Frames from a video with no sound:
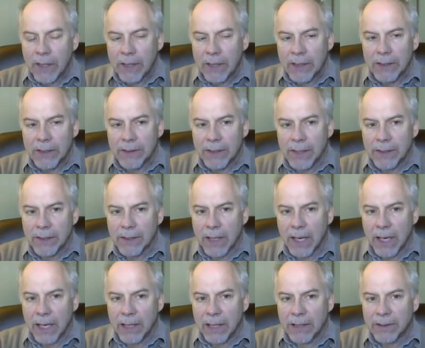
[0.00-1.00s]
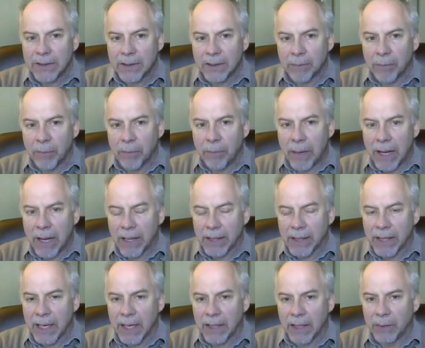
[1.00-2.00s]
It says a simple
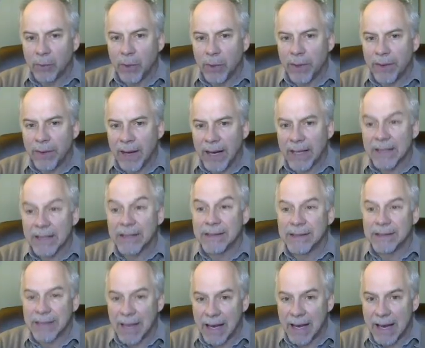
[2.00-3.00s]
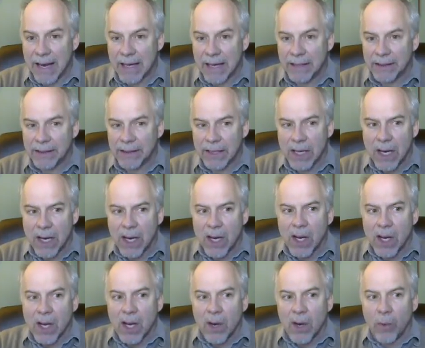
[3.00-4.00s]
polygon with n sides
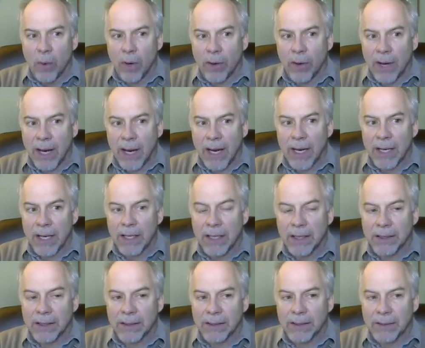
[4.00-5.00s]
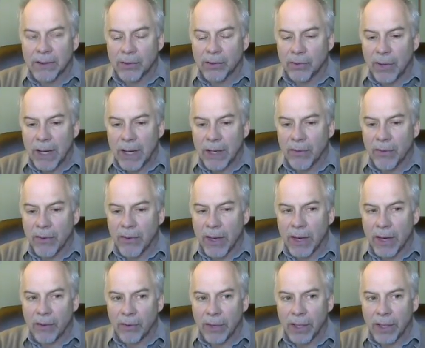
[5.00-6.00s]
where n is greater
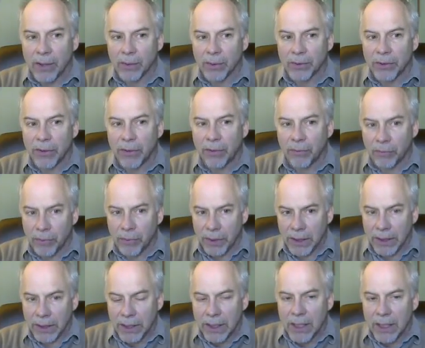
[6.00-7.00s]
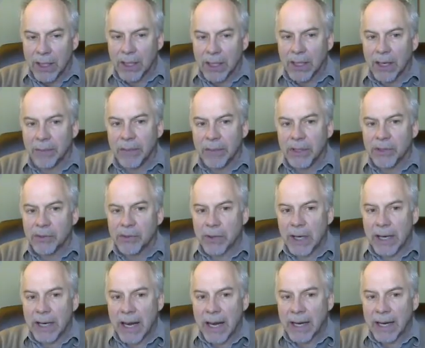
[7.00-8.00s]
than or equal to 3, can be
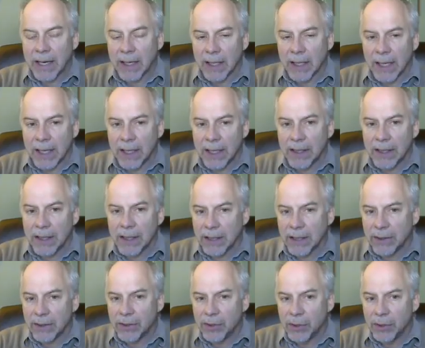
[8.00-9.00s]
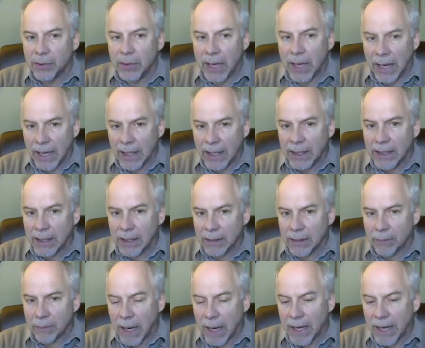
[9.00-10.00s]
triangulated into n
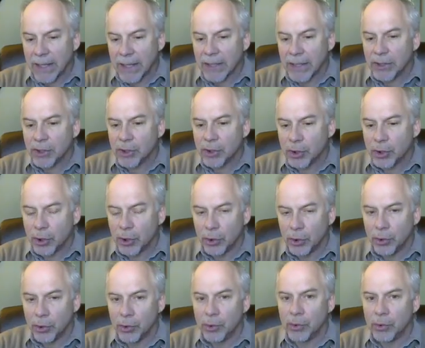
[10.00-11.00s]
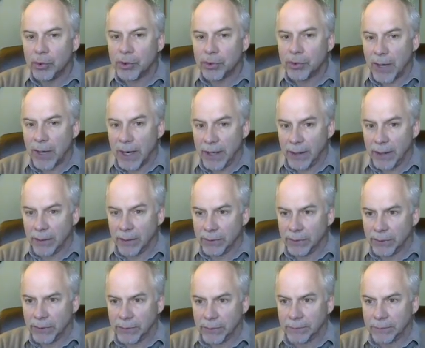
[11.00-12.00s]
minus 2
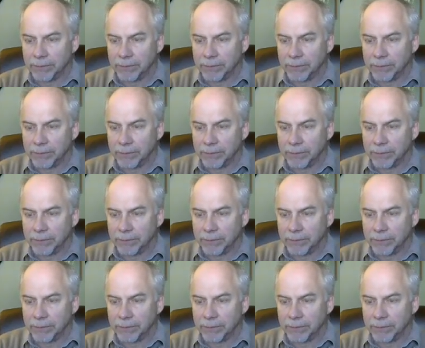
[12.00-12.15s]
triangles.